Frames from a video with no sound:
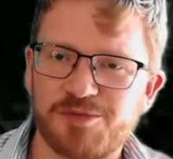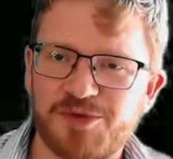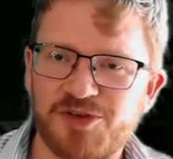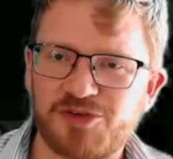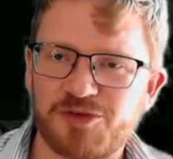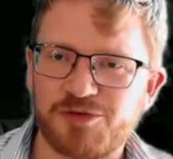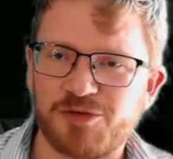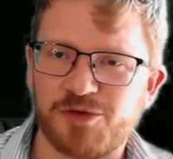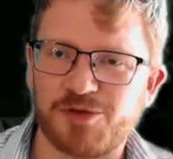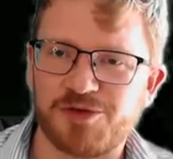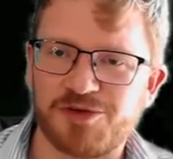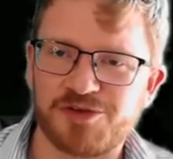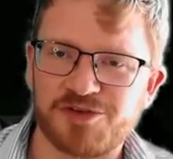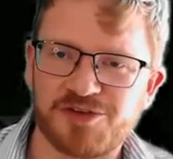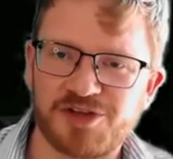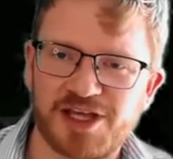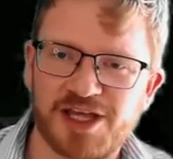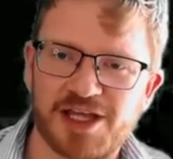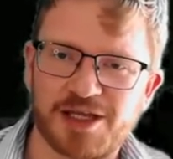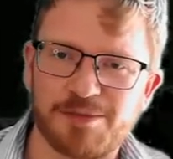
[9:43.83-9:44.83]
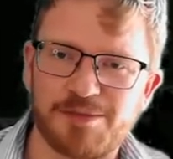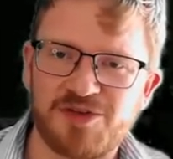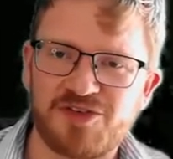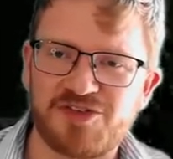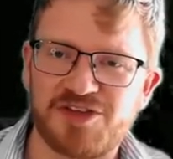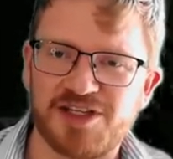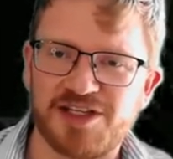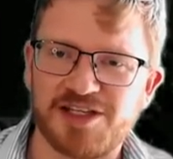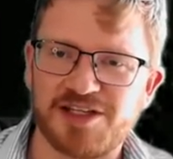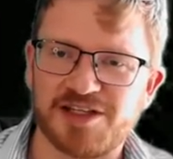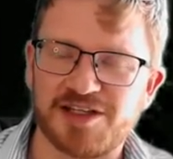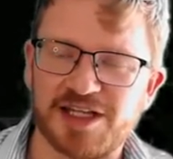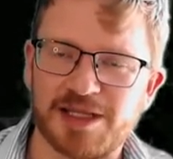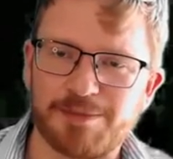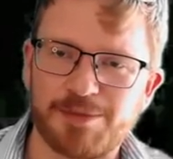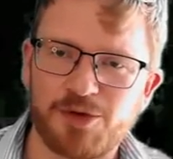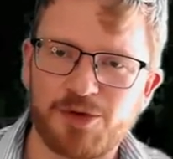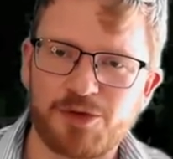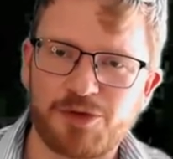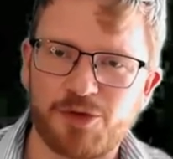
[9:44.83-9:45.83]
Roland and Miss Deakin. They're
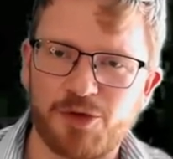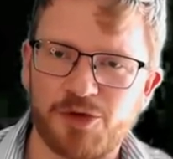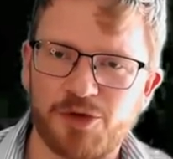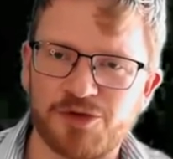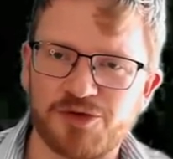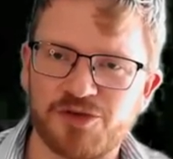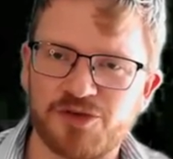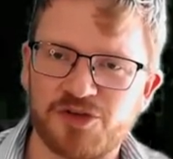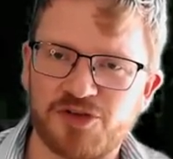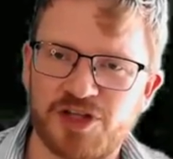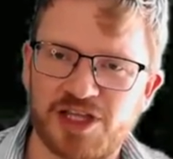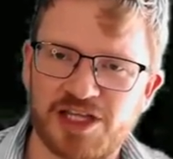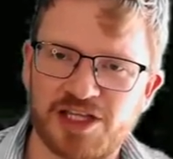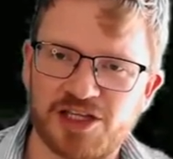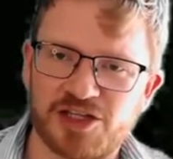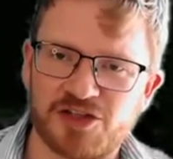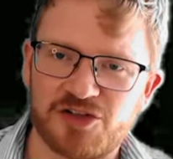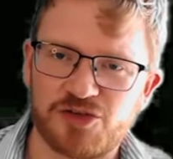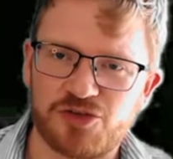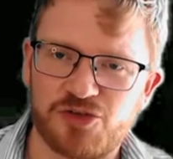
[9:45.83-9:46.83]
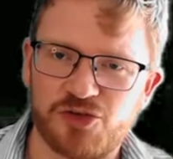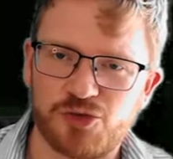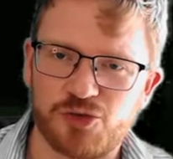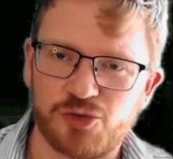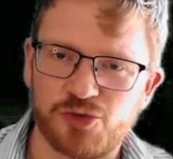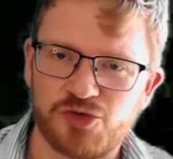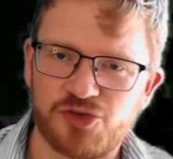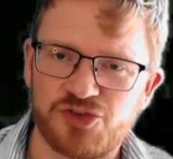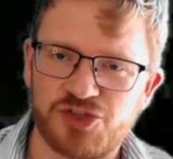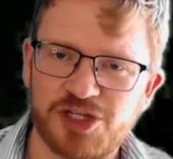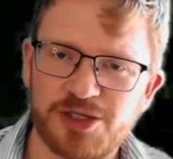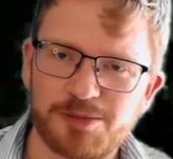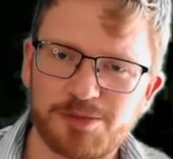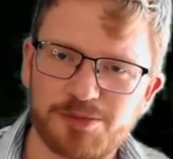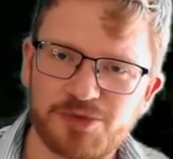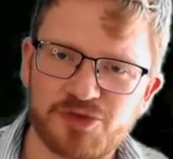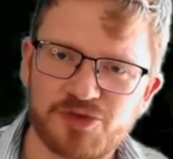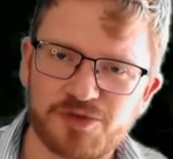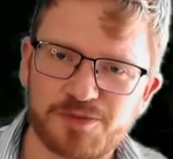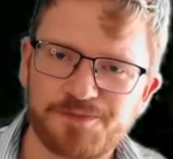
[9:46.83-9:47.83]
both on their two
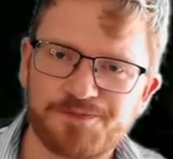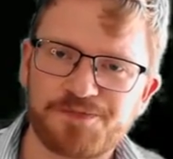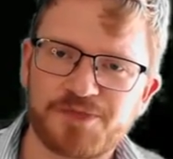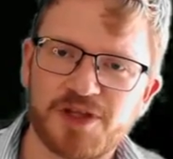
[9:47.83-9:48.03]
ships.